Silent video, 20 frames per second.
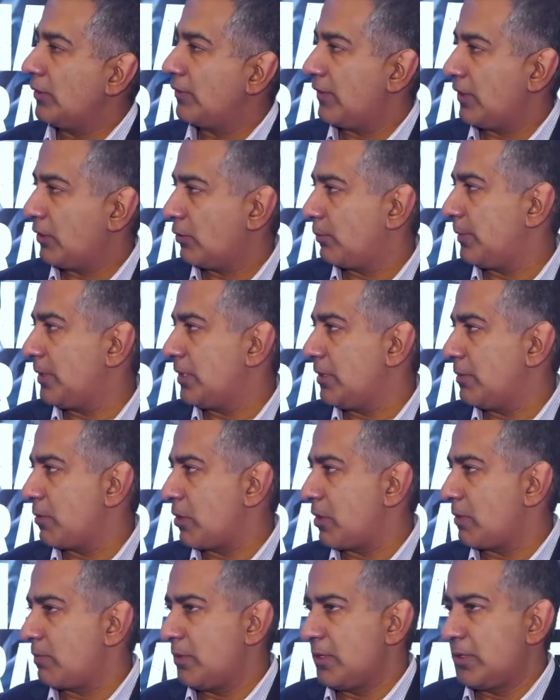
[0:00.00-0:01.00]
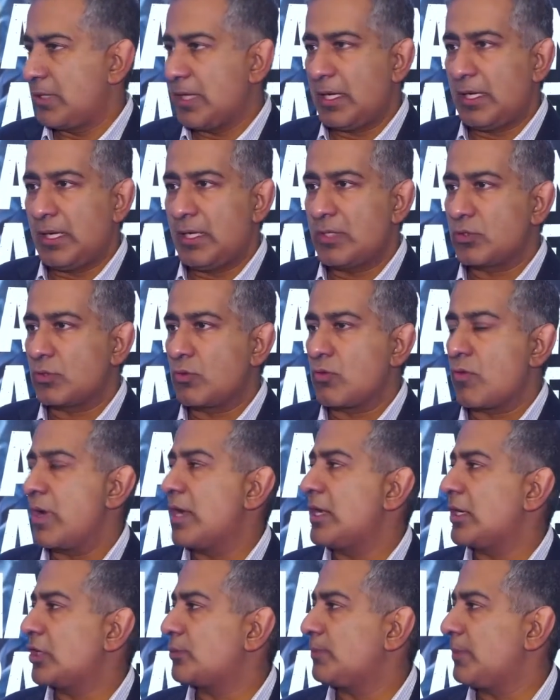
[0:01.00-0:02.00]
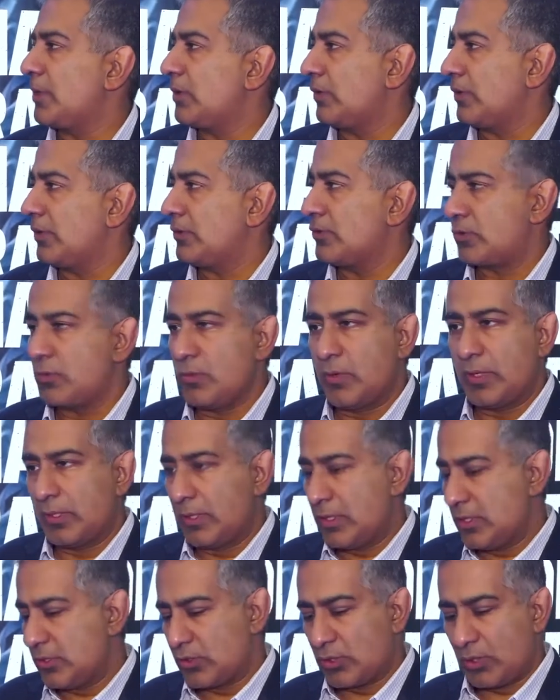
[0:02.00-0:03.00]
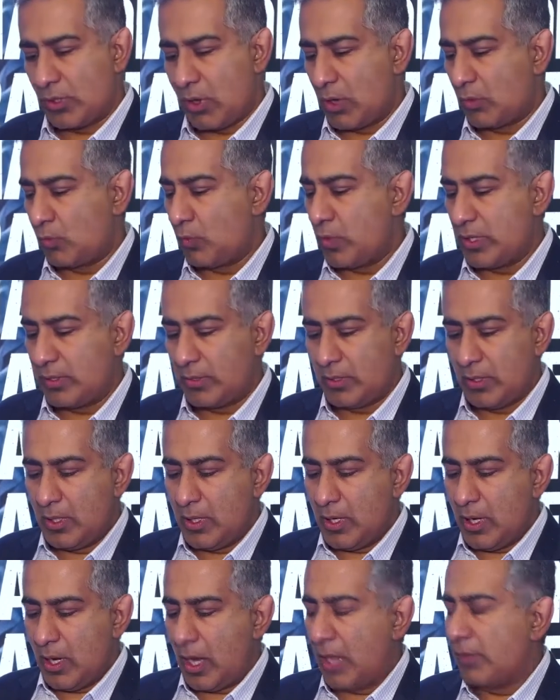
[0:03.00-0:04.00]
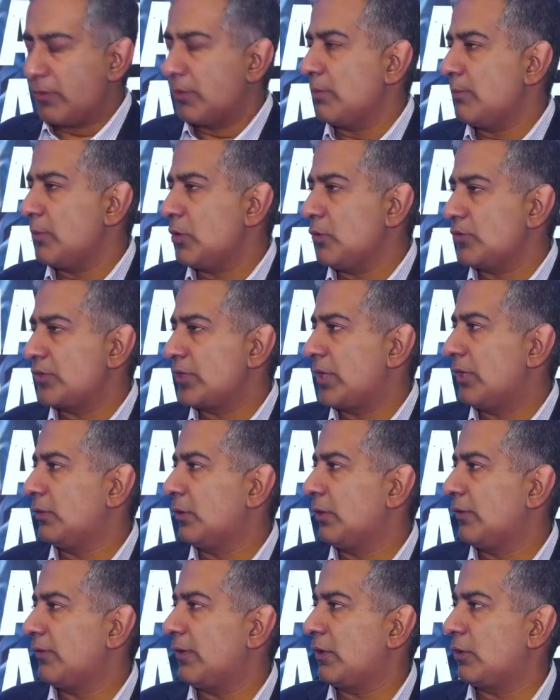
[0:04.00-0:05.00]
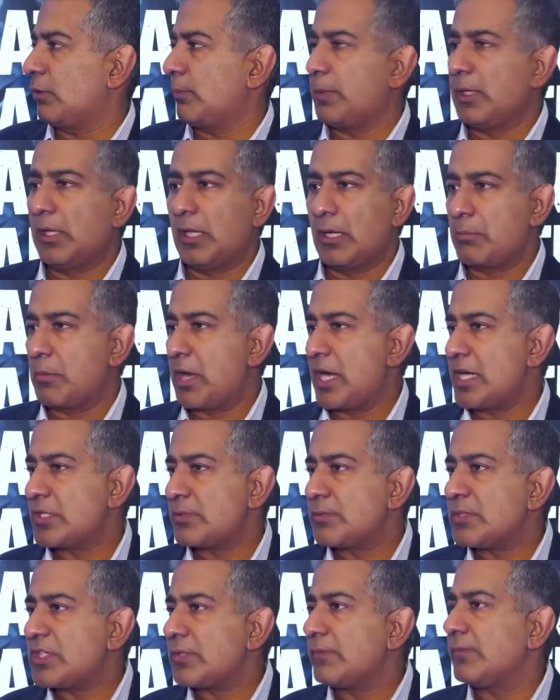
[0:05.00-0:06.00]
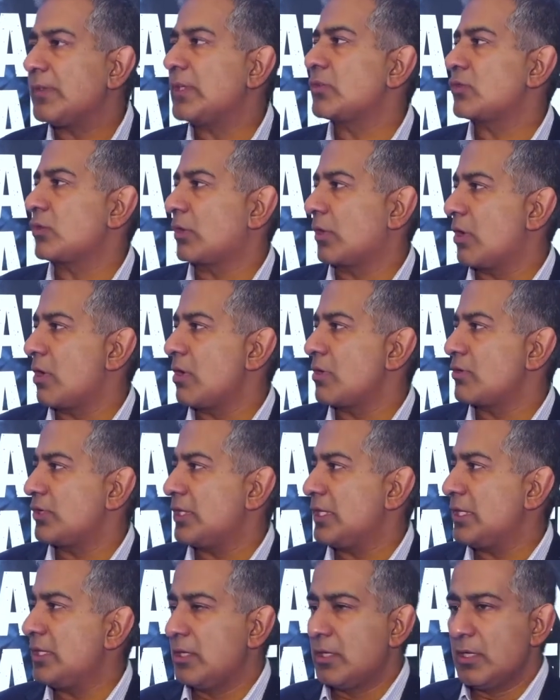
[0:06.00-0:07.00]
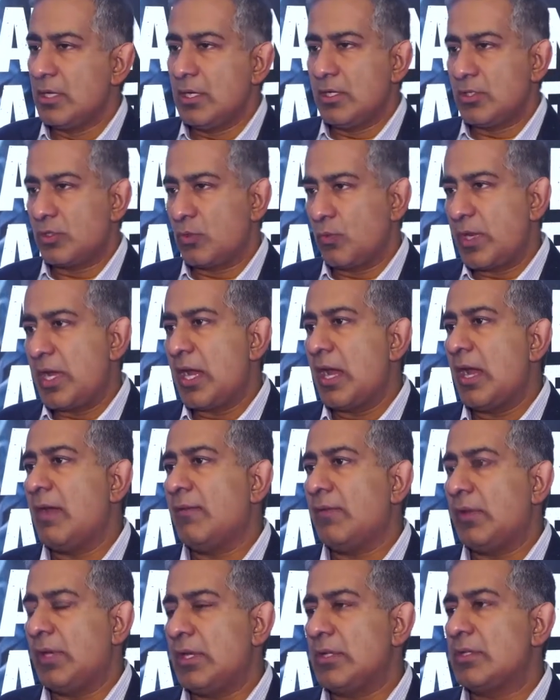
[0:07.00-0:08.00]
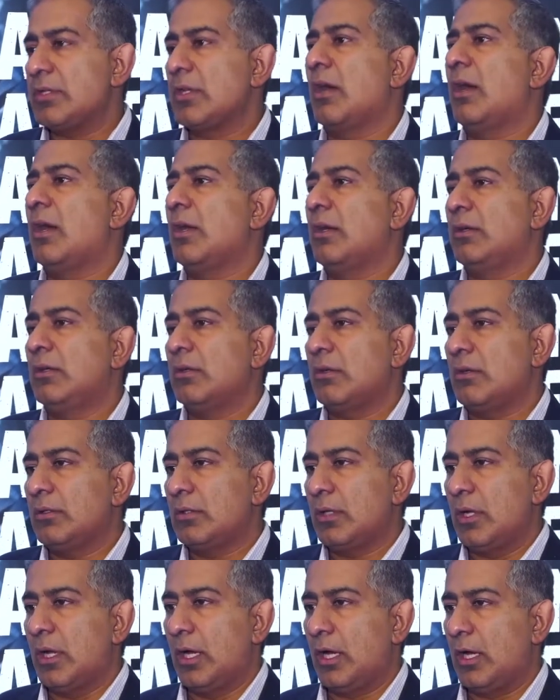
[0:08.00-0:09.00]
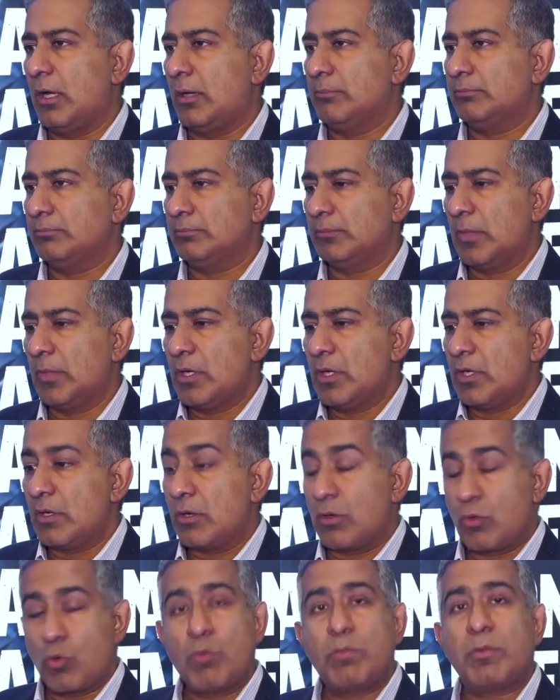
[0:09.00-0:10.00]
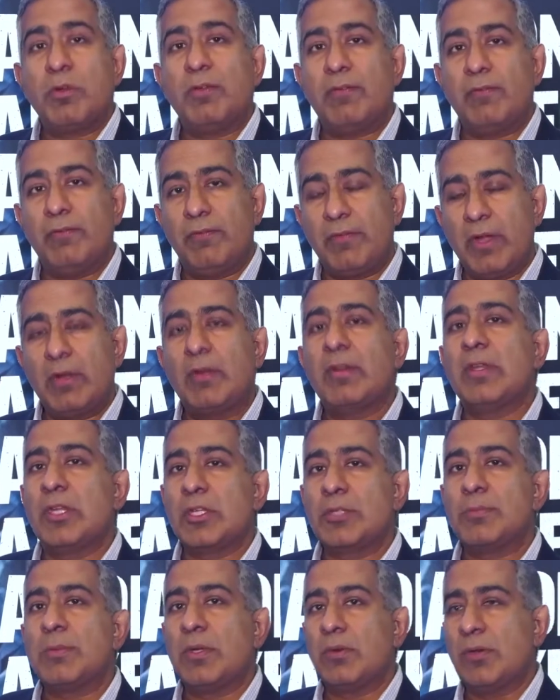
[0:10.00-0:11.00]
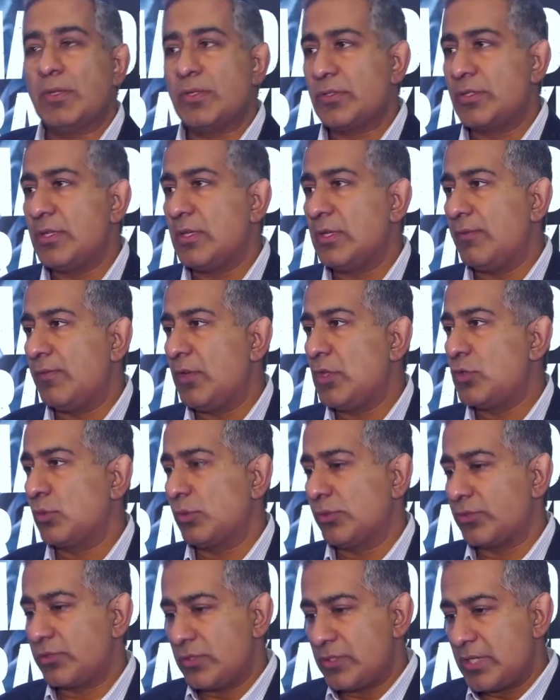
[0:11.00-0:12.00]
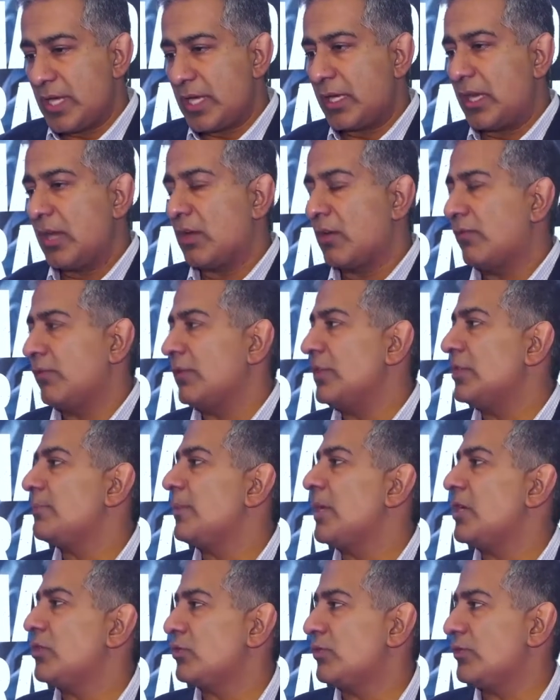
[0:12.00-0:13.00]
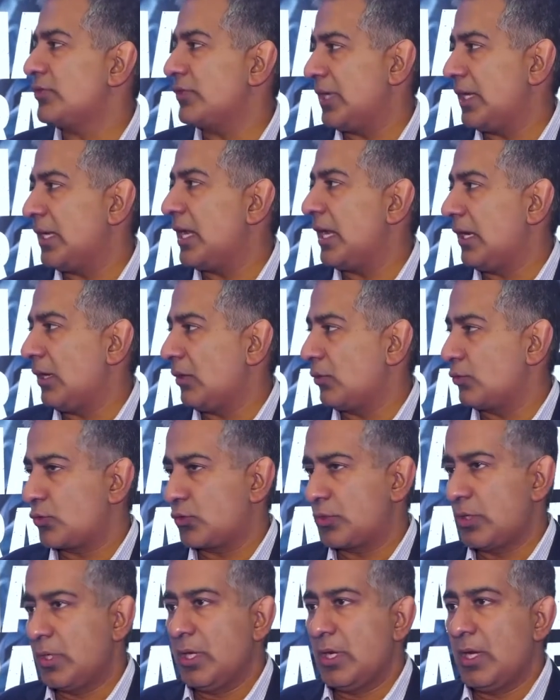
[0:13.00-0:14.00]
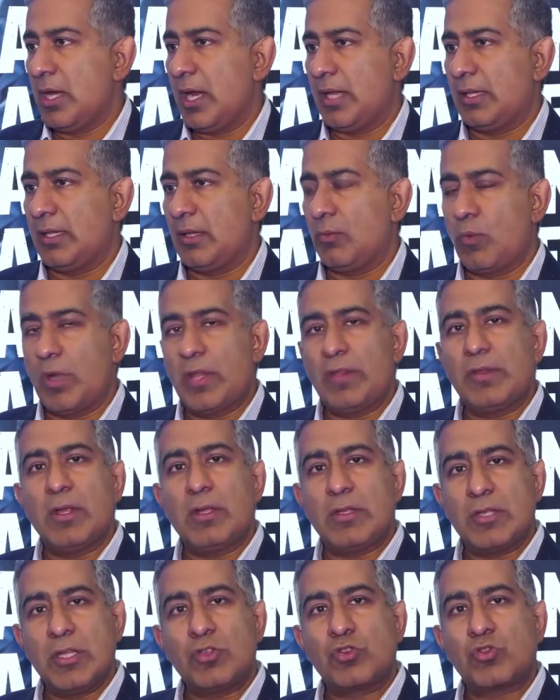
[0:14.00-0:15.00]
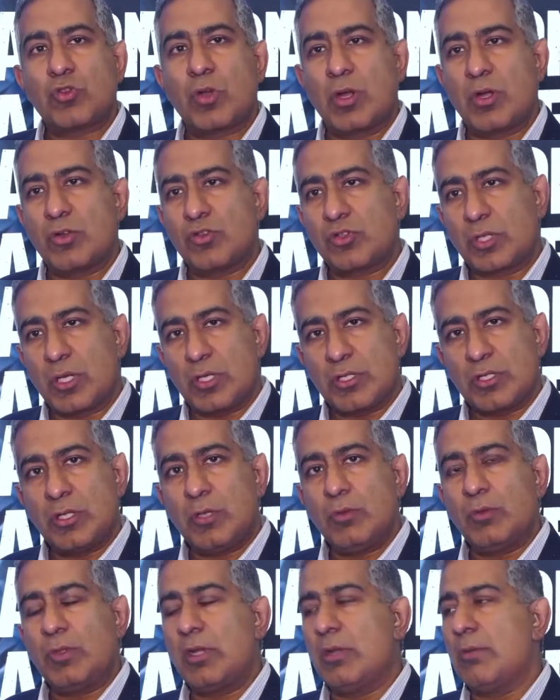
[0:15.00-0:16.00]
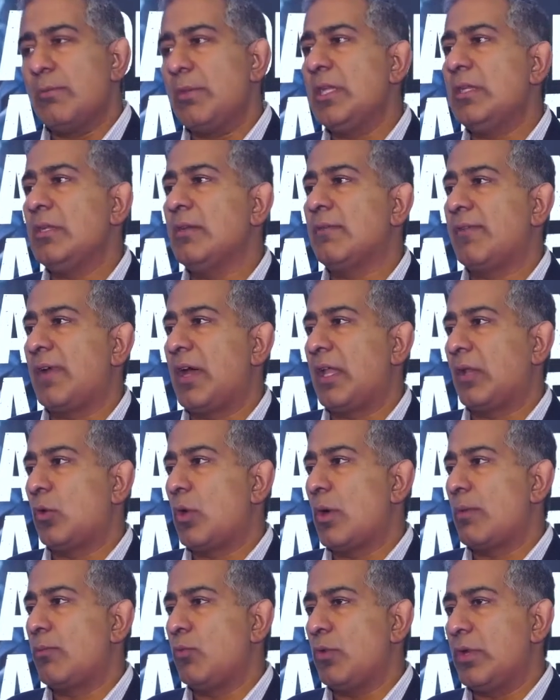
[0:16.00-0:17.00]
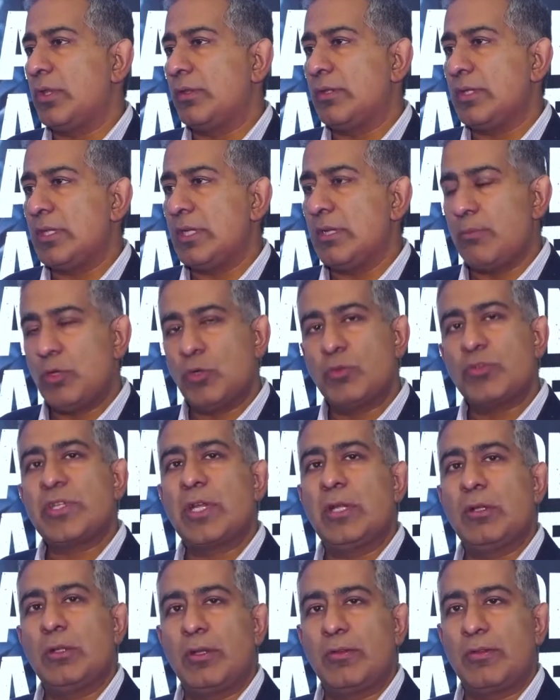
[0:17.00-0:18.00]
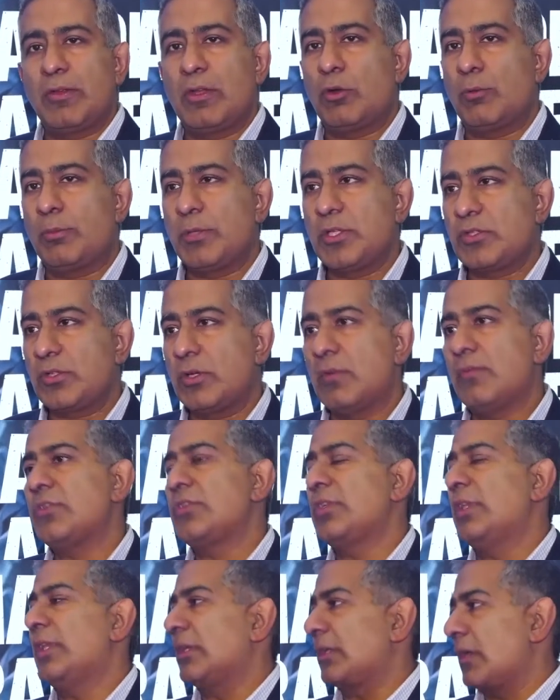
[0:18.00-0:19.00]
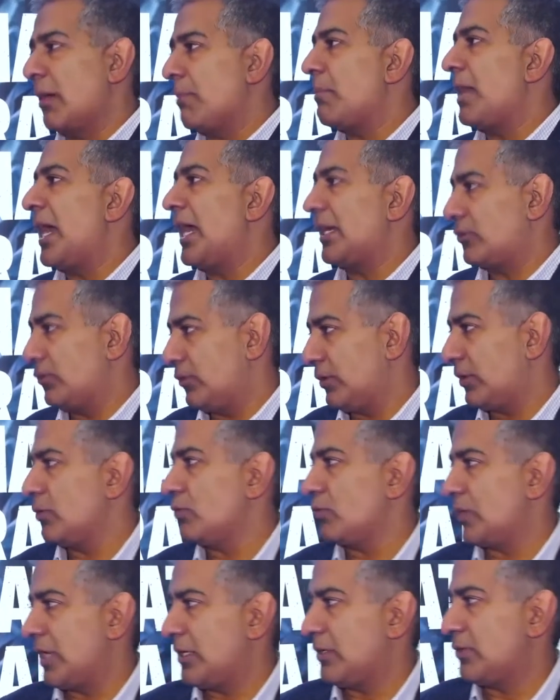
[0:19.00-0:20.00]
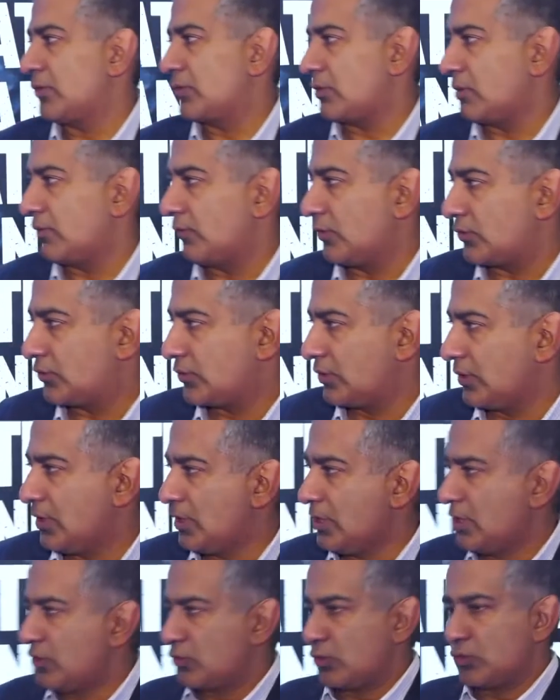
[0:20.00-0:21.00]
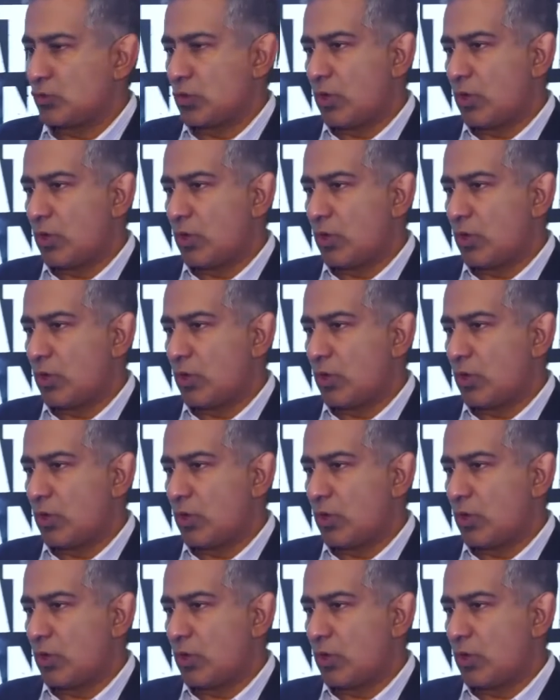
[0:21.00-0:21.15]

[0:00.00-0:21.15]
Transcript: therapy department that has great experience doing this along with other immune cellular therapy like bispecifics or CAR T. So we have an entire um, group of very experienced individuals to take care of these patients in-house. And then when they're discharged, continue their immediate follow-up with the immune cellular therapy service and then come back to the cutaneous service. So it's